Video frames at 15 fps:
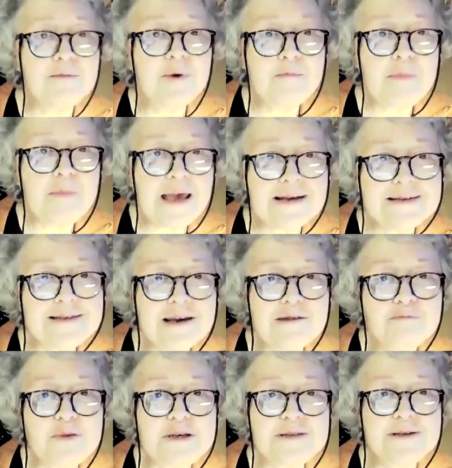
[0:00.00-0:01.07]

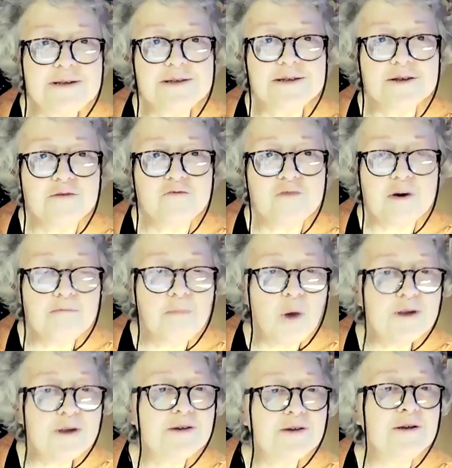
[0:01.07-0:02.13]
amazing pieces of
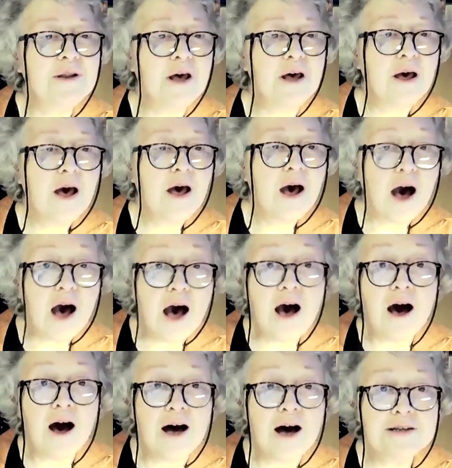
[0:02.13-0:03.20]
modern
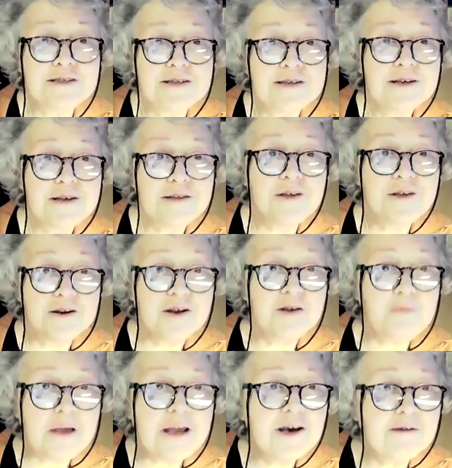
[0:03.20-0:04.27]
art that had
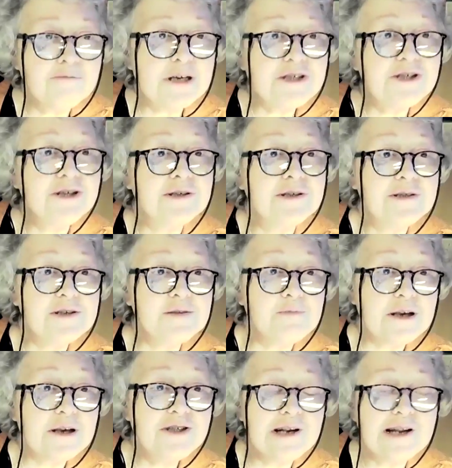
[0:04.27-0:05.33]
been commissioned
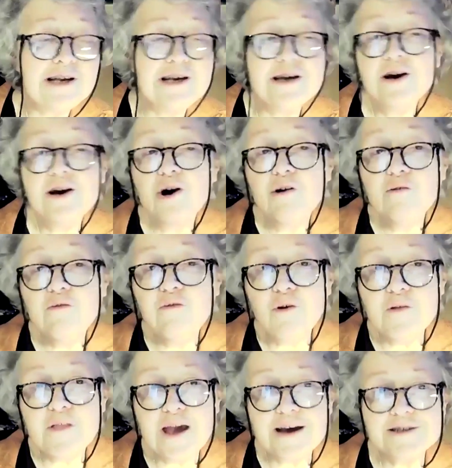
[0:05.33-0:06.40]
especially for
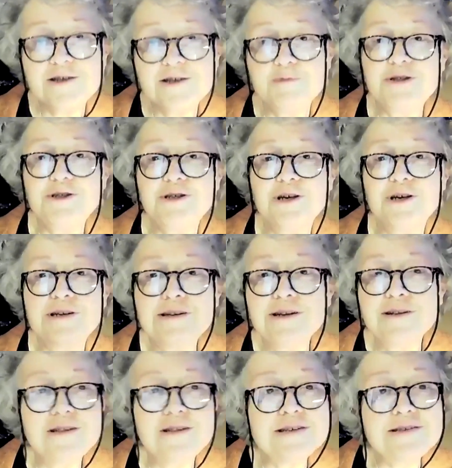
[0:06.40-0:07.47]
the exhibition,
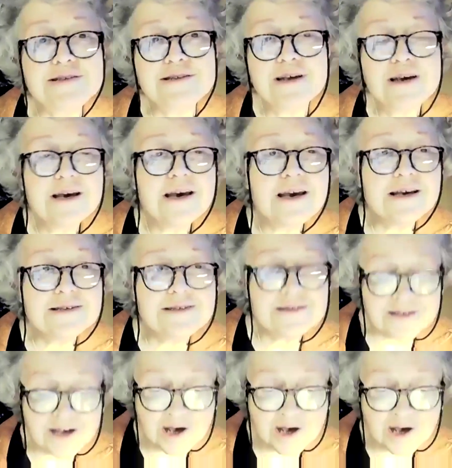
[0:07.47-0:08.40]
and this is